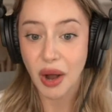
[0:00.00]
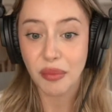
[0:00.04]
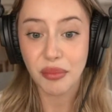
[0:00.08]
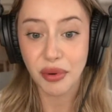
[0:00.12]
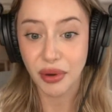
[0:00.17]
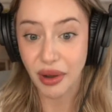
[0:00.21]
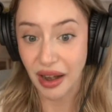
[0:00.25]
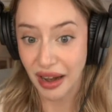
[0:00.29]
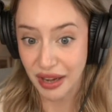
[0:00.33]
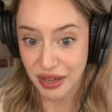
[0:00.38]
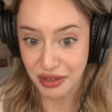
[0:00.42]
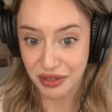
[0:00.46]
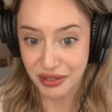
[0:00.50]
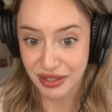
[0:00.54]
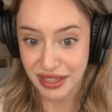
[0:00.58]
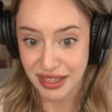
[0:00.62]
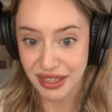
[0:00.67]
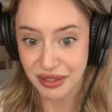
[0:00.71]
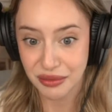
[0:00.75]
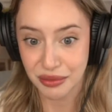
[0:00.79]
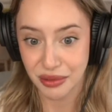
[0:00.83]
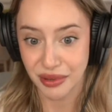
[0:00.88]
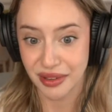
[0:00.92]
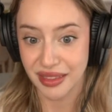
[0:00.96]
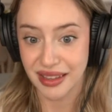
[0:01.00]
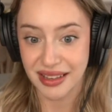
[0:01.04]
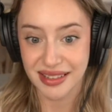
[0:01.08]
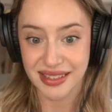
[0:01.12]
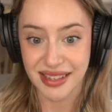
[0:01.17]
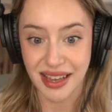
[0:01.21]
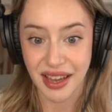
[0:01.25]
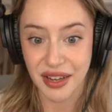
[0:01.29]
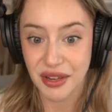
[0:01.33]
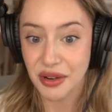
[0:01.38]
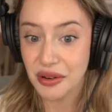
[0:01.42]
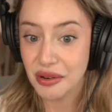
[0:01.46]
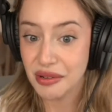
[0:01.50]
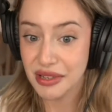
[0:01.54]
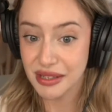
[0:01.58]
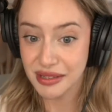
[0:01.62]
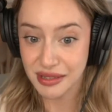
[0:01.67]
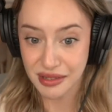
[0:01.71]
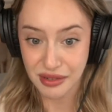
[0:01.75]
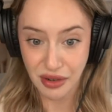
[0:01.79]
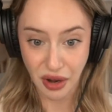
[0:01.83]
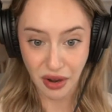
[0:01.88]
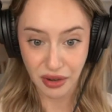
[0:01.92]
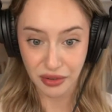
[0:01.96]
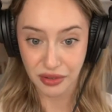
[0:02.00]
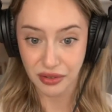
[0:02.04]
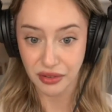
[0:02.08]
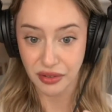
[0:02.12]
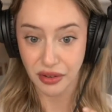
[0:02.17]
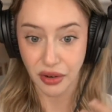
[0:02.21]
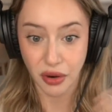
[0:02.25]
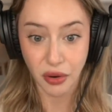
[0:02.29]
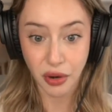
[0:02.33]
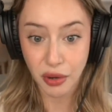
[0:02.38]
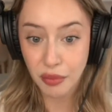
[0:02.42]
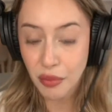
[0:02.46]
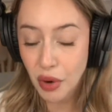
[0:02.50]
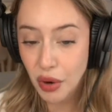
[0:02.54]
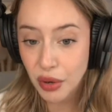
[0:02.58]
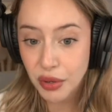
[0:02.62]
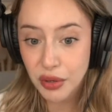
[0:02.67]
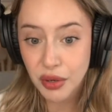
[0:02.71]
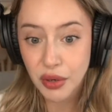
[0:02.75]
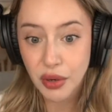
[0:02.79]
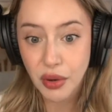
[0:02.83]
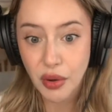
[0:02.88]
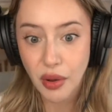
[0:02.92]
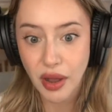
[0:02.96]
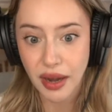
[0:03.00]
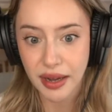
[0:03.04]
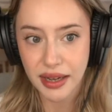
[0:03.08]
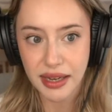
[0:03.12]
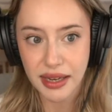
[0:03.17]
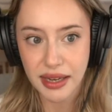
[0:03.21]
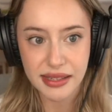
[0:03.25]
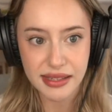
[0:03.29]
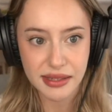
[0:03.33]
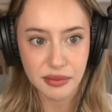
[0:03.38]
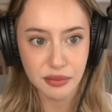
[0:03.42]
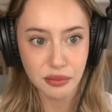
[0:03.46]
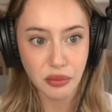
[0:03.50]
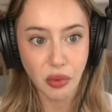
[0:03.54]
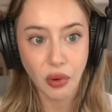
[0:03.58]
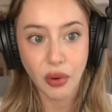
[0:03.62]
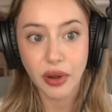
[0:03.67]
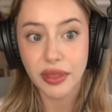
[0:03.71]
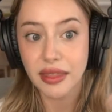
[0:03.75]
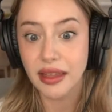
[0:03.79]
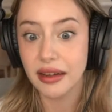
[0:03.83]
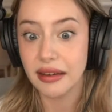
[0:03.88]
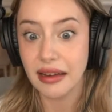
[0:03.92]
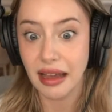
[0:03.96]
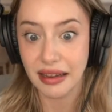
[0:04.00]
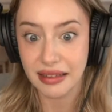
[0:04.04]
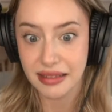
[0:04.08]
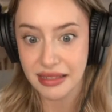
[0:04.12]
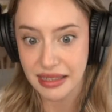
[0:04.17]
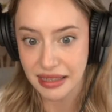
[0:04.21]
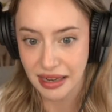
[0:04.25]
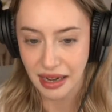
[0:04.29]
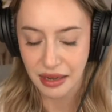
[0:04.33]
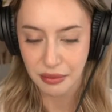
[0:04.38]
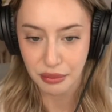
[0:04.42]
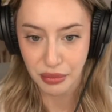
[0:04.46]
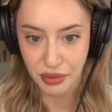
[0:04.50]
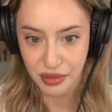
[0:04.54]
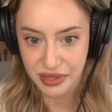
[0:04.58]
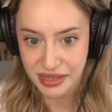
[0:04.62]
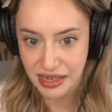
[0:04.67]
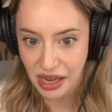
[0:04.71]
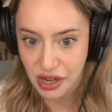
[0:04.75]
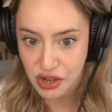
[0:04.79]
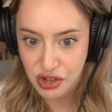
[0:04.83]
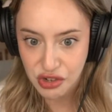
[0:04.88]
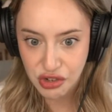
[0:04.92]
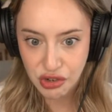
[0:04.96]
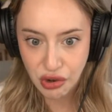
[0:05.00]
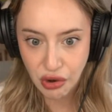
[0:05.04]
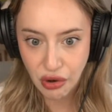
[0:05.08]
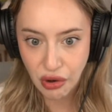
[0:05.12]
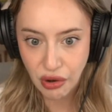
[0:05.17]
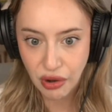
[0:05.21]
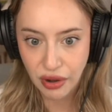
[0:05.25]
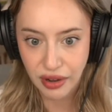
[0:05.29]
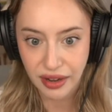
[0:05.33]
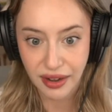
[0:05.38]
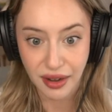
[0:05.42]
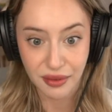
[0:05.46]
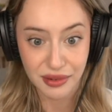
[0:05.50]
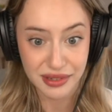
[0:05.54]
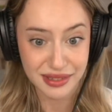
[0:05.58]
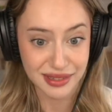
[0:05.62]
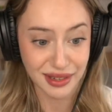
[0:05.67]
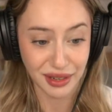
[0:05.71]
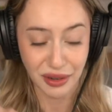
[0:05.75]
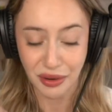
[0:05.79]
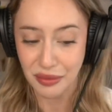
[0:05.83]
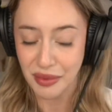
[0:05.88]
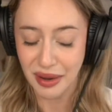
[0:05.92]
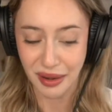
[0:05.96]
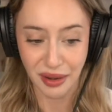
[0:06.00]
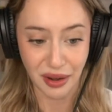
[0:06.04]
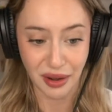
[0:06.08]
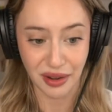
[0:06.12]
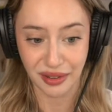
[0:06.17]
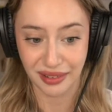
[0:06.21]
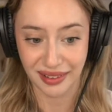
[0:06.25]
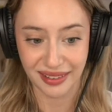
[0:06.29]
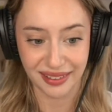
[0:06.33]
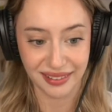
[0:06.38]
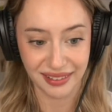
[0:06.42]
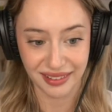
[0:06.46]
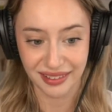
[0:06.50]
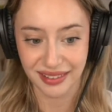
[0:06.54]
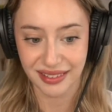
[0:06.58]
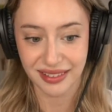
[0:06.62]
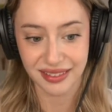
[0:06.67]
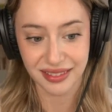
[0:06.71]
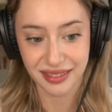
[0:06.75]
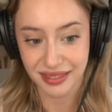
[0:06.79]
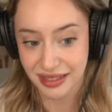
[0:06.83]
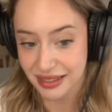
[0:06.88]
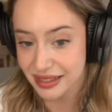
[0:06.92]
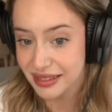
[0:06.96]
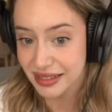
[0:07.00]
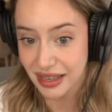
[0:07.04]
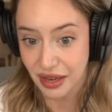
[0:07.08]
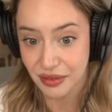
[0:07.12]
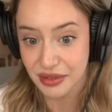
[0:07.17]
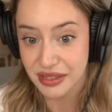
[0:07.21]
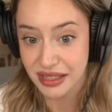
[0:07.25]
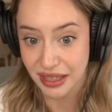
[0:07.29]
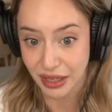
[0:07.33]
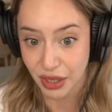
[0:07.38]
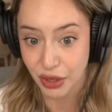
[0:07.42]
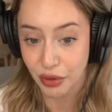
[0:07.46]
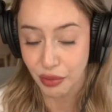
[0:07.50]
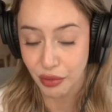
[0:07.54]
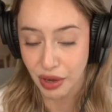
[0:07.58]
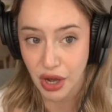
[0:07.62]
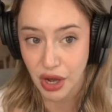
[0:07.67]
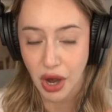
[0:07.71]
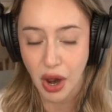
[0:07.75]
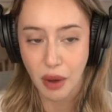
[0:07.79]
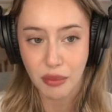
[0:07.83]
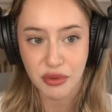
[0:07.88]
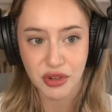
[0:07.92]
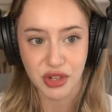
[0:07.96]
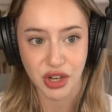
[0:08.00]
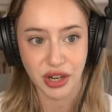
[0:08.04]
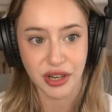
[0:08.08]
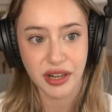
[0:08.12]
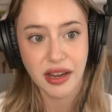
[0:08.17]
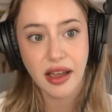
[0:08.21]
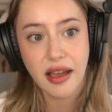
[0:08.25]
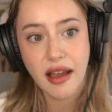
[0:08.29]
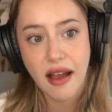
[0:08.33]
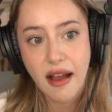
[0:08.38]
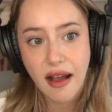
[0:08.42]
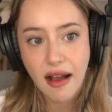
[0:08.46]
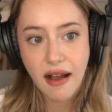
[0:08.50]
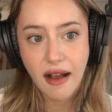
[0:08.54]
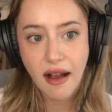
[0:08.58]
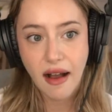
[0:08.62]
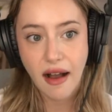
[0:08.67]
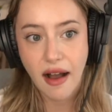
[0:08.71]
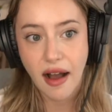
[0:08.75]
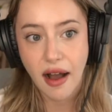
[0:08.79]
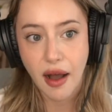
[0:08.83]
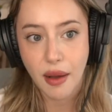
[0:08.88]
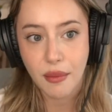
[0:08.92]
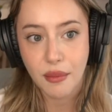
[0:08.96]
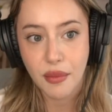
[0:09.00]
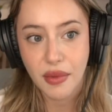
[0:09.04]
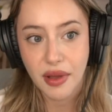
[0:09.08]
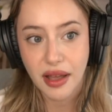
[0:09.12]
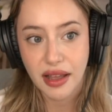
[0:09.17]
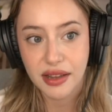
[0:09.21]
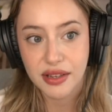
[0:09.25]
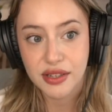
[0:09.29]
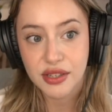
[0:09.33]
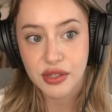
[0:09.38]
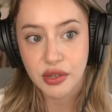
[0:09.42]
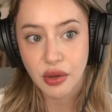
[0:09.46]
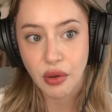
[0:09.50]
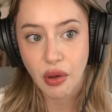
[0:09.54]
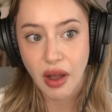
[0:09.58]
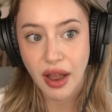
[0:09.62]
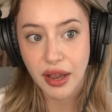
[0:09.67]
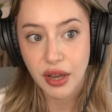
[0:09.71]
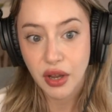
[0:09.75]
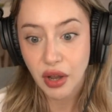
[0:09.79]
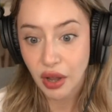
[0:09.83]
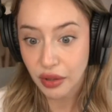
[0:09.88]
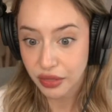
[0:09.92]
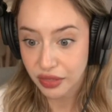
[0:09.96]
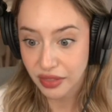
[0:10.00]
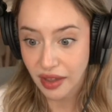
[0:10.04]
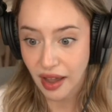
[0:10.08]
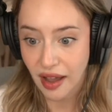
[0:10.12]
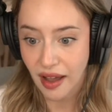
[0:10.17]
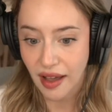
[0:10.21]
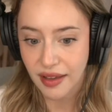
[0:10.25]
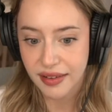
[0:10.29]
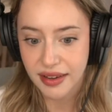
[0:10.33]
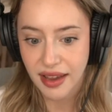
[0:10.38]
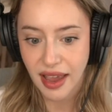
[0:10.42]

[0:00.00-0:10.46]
IUD, where they said, oh, it's non-hormonal and it's more than 99% sure. And I was like, oh my God, like this sounds like a great option. And so I got that.